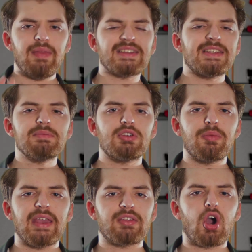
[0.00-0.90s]
And that seems to
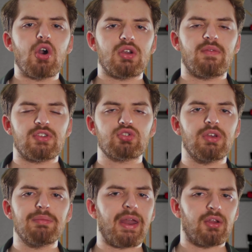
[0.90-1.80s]
be at the heart of the
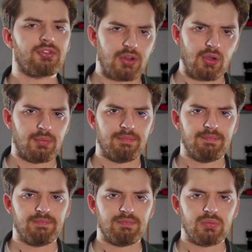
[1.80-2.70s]
screen battles too.
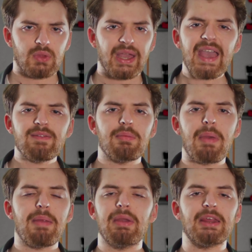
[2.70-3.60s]
I haven't
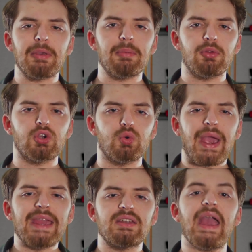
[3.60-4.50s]
met many people who
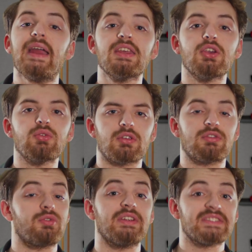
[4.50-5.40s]
hate any use of
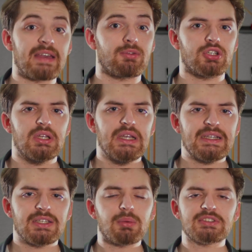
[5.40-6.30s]
screens ever.
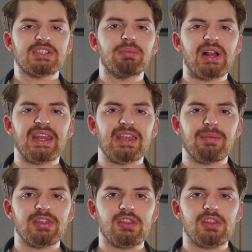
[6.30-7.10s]
No one's complaining about